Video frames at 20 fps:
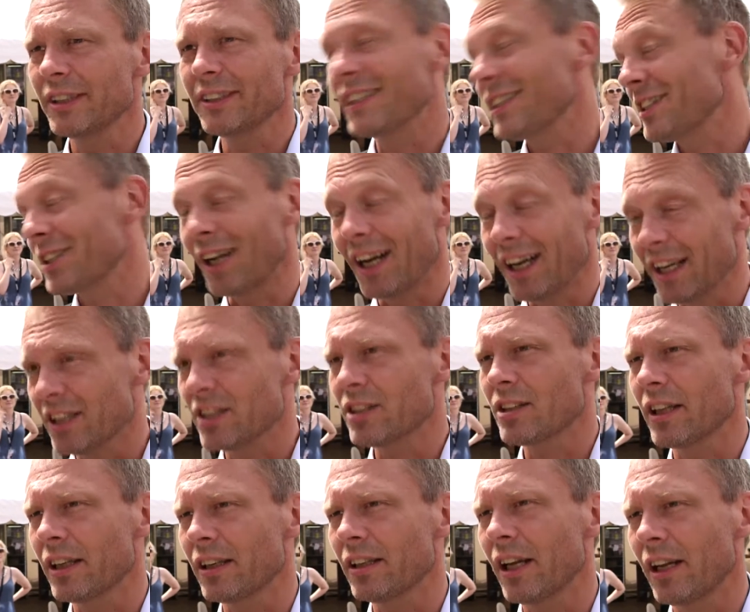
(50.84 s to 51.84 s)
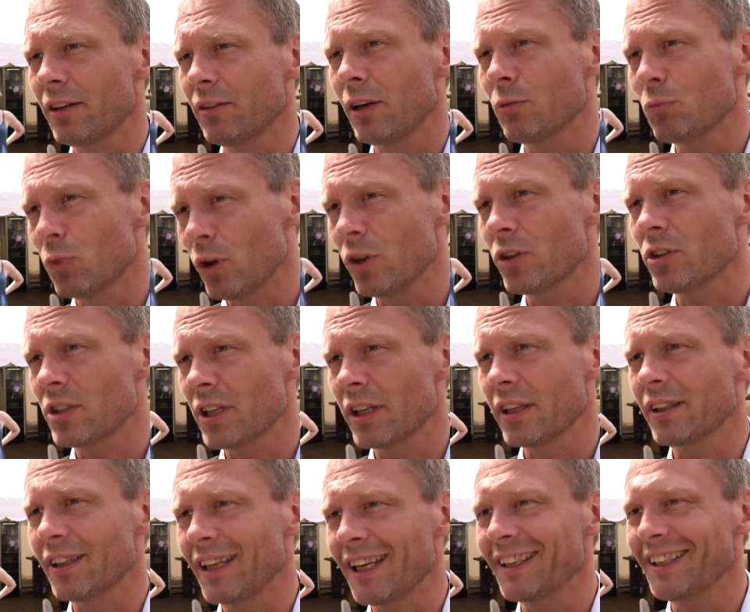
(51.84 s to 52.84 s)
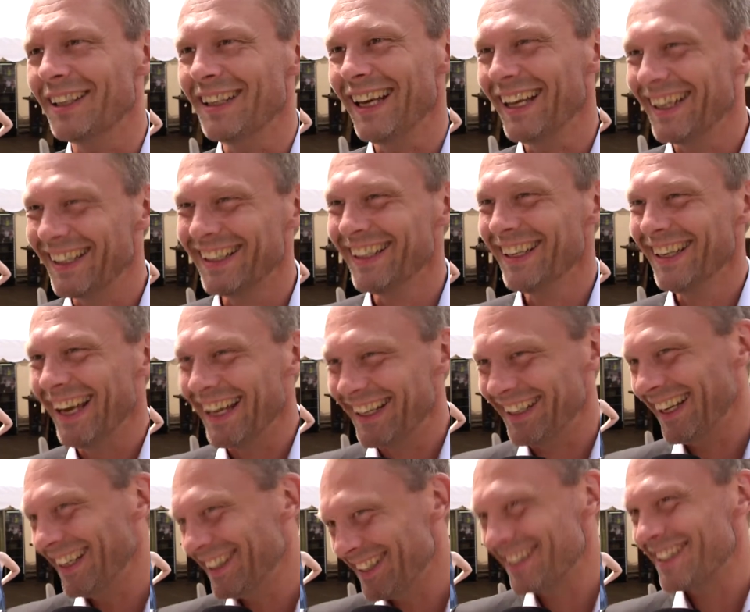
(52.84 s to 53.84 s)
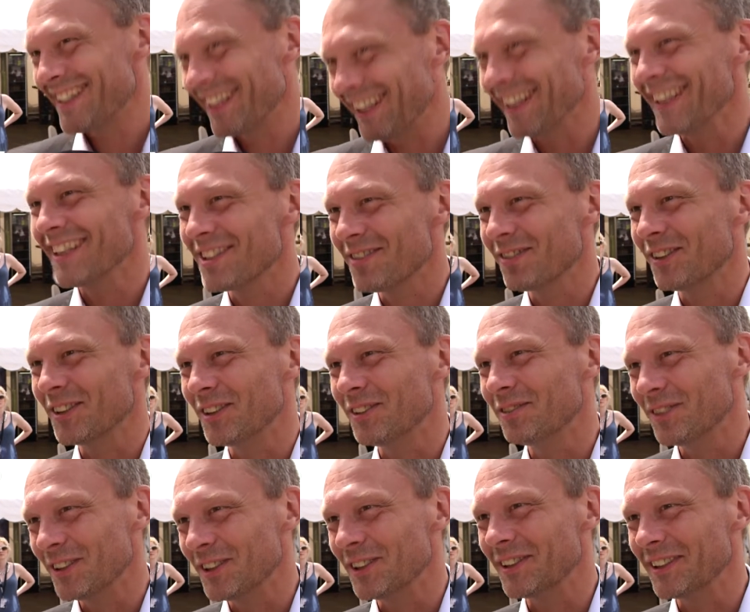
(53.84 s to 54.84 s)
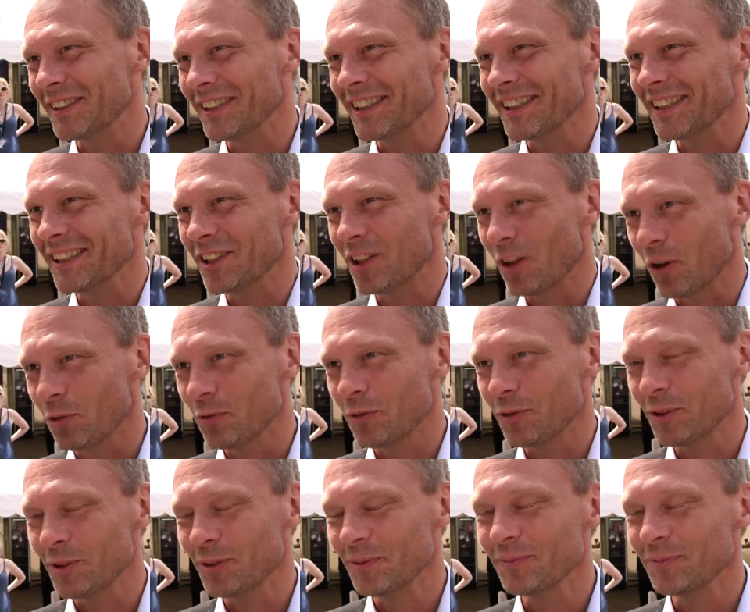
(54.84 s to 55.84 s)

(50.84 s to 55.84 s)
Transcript: designs and works and designs for clothes.